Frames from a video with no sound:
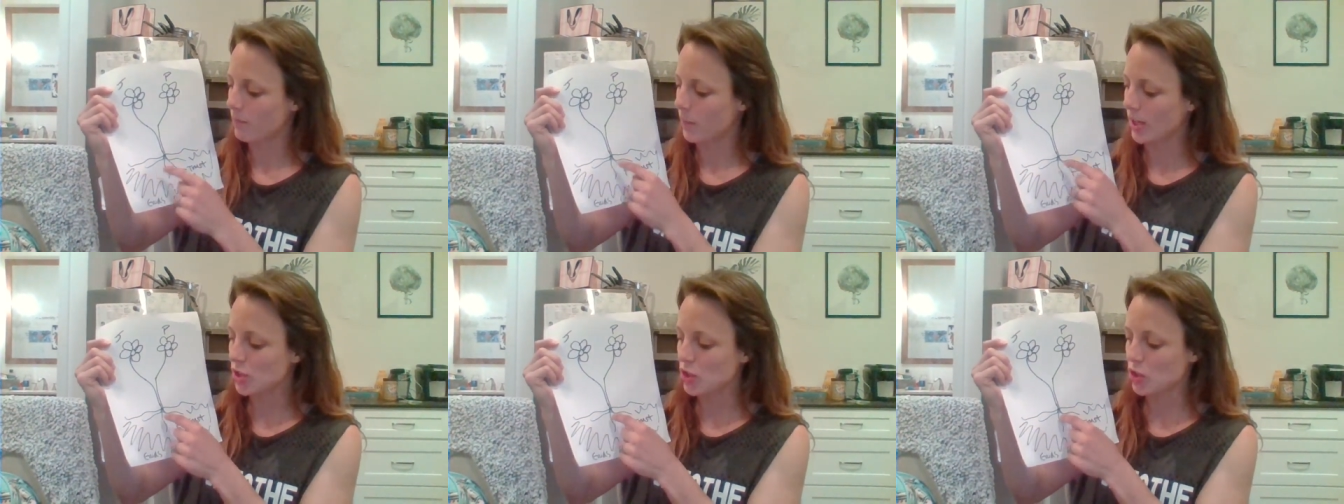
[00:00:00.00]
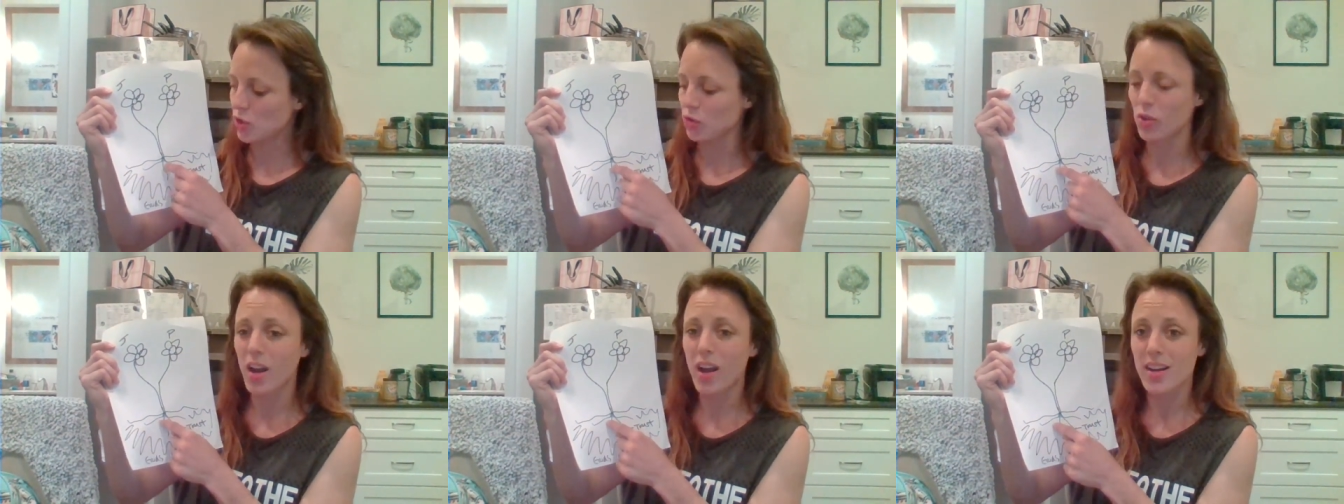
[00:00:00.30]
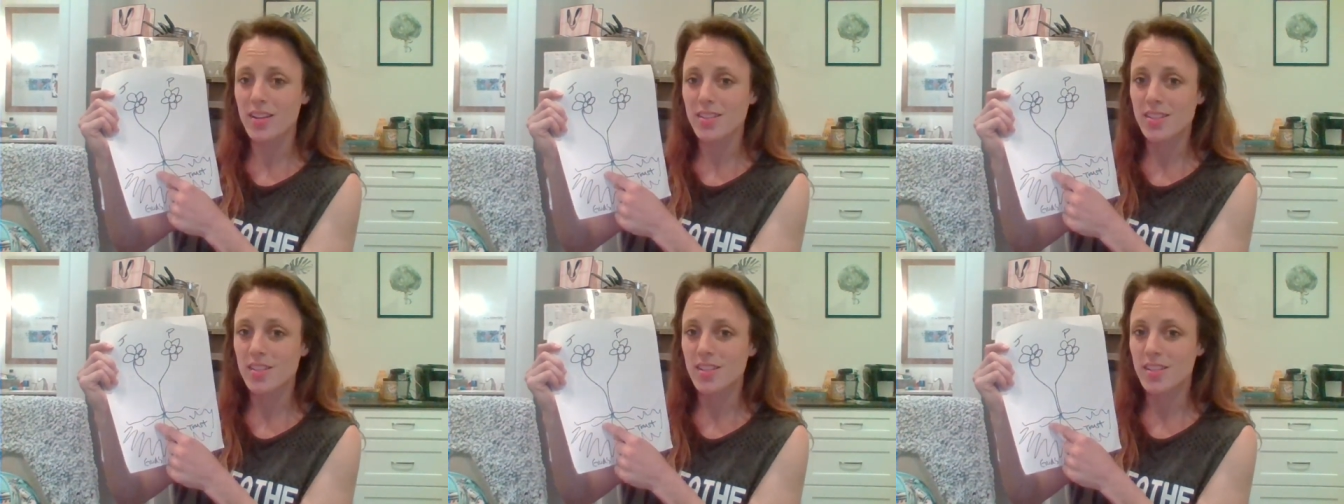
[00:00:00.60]
my
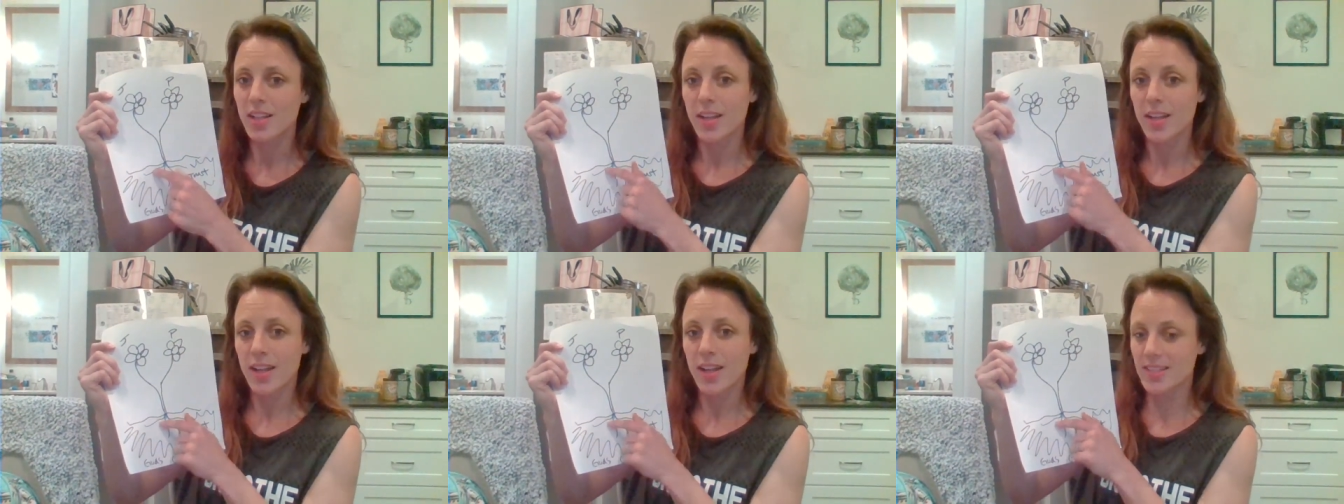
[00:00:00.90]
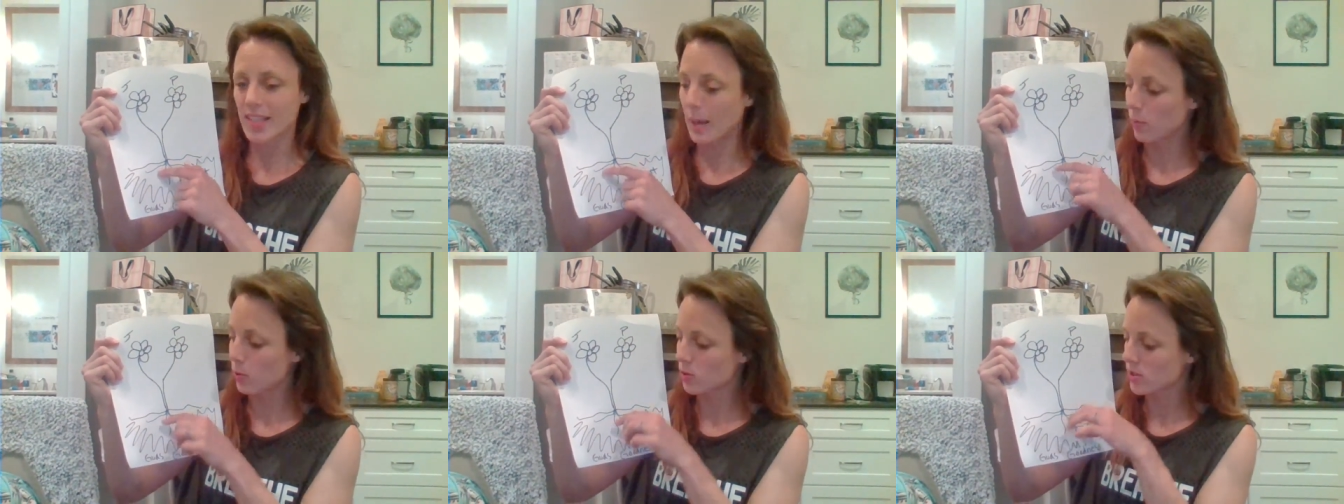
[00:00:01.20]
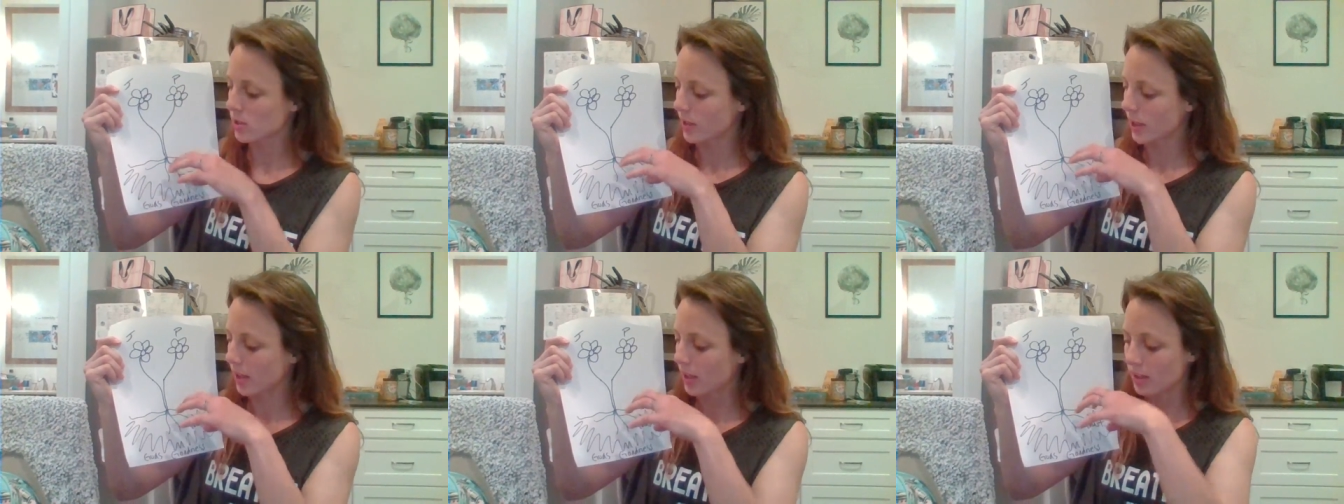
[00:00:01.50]
trust is able
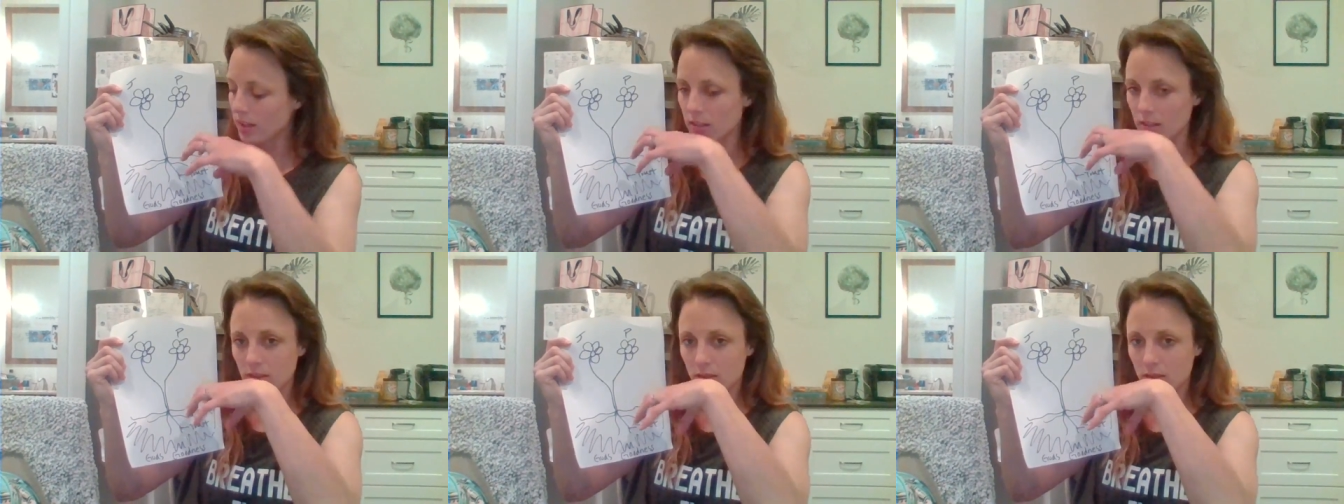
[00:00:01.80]
to like